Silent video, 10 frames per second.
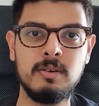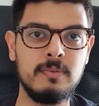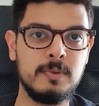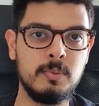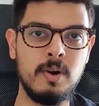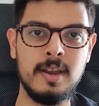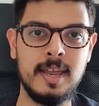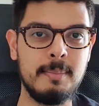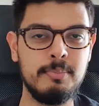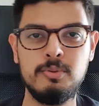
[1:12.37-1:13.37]
or if you want
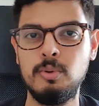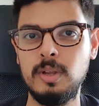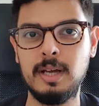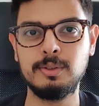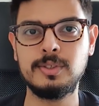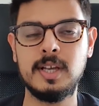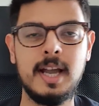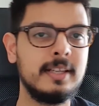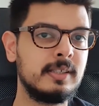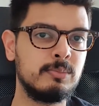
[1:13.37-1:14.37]
a pool
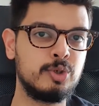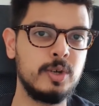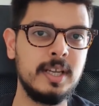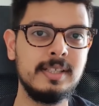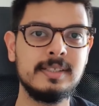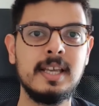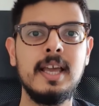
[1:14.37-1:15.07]
outside, some trees,